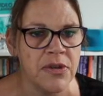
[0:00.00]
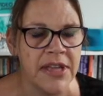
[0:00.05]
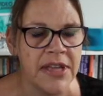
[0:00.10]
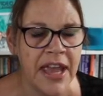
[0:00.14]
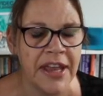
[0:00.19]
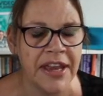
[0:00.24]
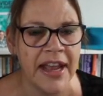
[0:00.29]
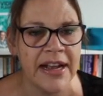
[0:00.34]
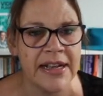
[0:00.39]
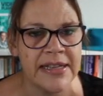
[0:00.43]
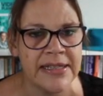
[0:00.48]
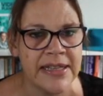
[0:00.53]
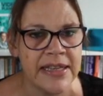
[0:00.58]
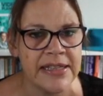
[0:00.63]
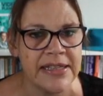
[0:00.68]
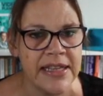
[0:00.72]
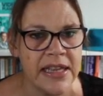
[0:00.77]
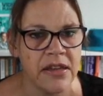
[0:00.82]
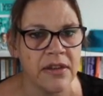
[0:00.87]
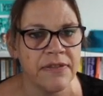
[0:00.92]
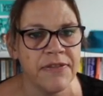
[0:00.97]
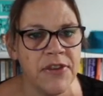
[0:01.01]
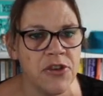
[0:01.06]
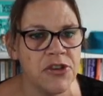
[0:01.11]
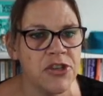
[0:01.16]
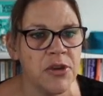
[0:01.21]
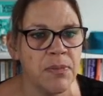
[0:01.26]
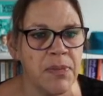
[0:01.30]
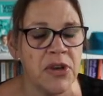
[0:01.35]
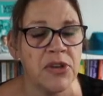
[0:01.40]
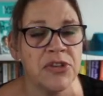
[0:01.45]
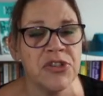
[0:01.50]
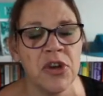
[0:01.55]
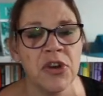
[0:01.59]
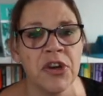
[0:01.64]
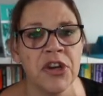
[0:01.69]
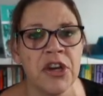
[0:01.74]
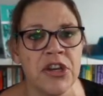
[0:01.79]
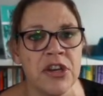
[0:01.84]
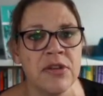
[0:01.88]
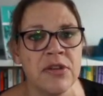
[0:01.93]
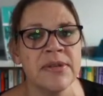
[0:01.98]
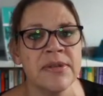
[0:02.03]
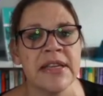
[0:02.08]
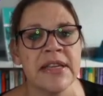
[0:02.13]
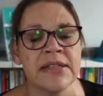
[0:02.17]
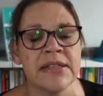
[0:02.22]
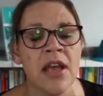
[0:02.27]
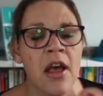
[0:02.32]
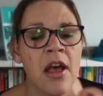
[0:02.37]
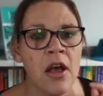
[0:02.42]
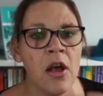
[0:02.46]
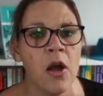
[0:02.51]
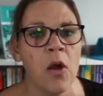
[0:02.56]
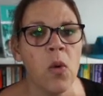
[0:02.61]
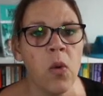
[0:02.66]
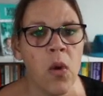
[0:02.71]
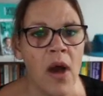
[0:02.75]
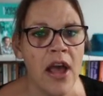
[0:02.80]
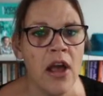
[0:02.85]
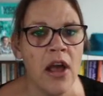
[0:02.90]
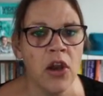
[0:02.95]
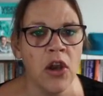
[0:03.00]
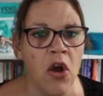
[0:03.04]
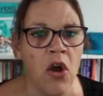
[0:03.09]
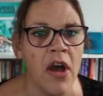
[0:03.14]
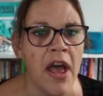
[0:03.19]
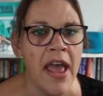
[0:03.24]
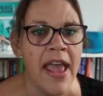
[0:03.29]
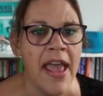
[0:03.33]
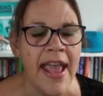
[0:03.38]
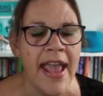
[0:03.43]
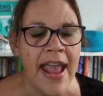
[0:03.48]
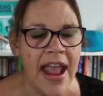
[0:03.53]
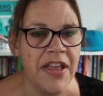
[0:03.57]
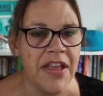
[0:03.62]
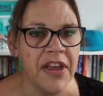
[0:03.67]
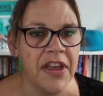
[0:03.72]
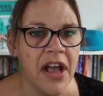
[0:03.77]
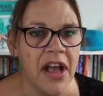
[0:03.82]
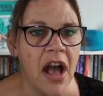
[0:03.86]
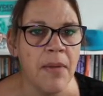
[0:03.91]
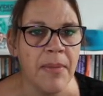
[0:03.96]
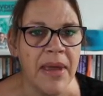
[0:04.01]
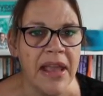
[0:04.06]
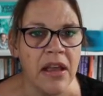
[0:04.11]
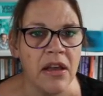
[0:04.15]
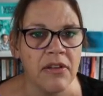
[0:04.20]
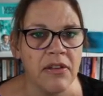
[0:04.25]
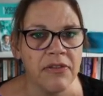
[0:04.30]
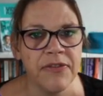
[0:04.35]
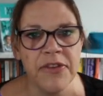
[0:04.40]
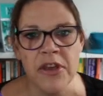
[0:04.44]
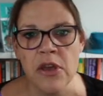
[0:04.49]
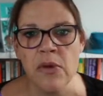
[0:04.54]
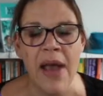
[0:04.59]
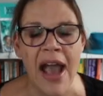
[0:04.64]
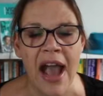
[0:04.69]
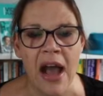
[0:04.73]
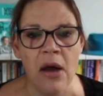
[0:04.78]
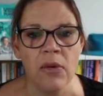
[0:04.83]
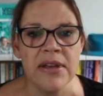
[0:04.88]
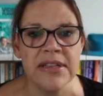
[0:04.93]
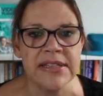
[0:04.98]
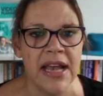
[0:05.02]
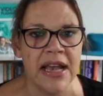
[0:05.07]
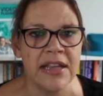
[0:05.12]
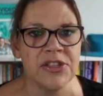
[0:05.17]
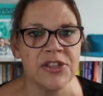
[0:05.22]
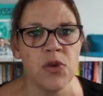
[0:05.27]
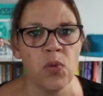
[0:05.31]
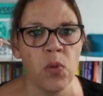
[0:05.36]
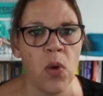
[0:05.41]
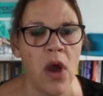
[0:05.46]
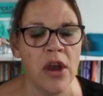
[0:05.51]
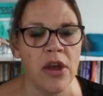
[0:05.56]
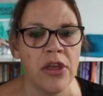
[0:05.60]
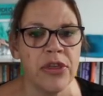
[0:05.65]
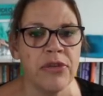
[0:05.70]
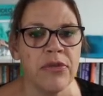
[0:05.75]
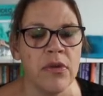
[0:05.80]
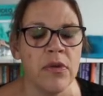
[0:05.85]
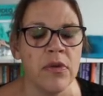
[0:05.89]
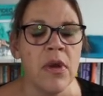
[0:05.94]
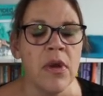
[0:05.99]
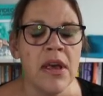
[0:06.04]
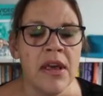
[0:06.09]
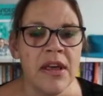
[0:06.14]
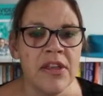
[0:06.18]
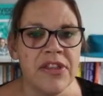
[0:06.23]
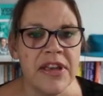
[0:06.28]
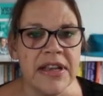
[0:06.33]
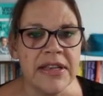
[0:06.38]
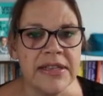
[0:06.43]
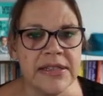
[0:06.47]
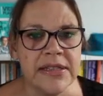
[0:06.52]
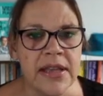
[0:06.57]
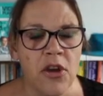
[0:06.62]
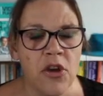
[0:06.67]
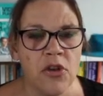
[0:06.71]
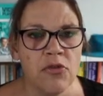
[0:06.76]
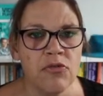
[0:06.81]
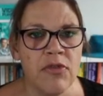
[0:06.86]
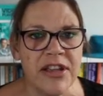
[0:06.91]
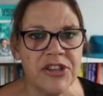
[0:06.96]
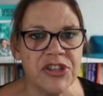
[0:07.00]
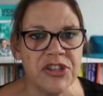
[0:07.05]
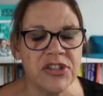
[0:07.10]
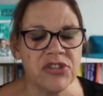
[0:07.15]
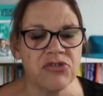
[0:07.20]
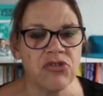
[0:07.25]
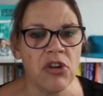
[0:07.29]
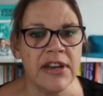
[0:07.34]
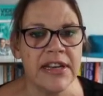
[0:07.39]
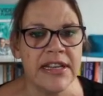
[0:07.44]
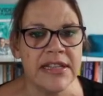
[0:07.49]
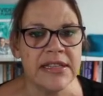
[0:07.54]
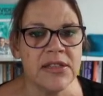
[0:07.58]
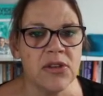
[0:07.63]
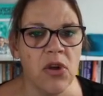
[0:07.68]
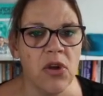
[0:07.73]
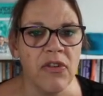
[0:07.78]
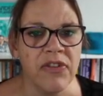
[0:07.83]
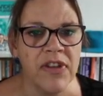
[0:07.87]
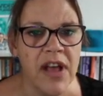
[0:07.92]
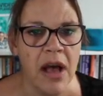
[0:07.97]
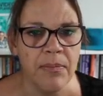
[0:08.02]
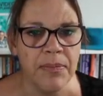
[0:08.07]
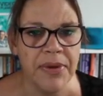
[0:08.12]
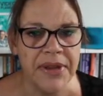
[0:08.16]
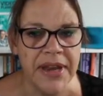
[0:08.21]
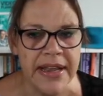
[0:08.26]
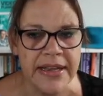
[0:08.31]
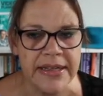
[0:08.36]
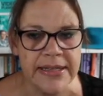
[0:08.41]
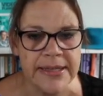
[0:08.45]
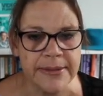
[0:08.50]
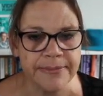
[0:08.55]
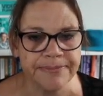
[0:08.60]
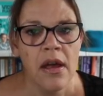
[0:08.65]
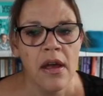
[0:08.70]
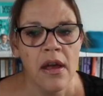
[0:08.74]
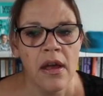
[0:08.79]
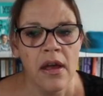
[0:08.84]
and access in the future, because you're going to use this quite a lot in the coming few hours as you work through this Registrar list of companies.